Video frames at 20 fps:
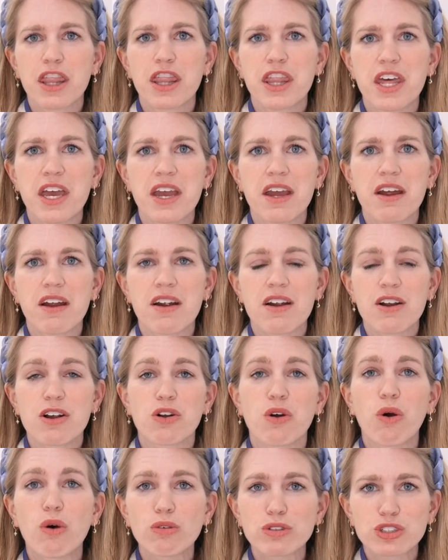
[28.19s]

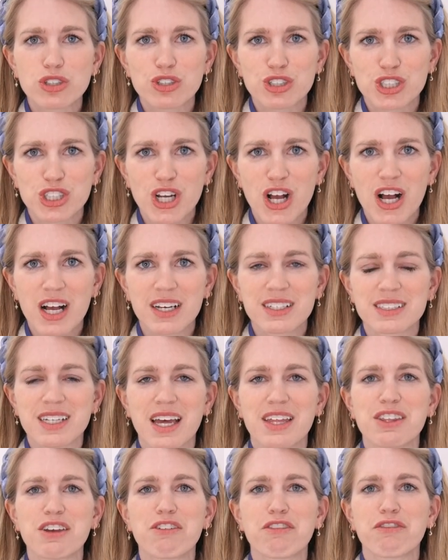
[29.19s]
their culture shocks
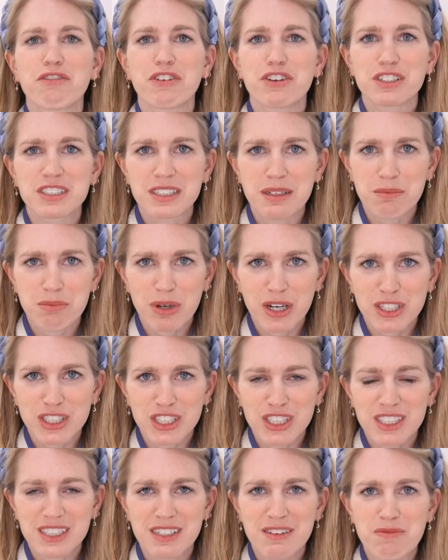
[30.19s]
and their first
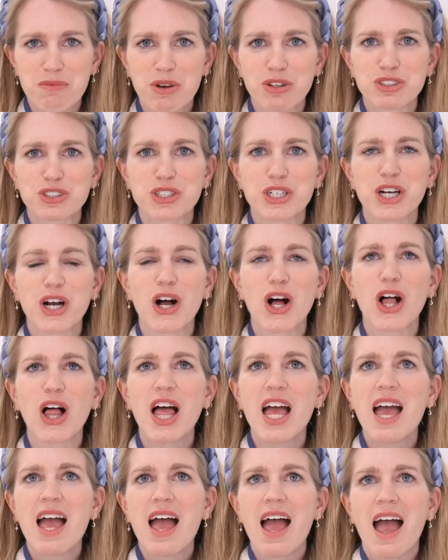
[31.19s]
impressions of Montreal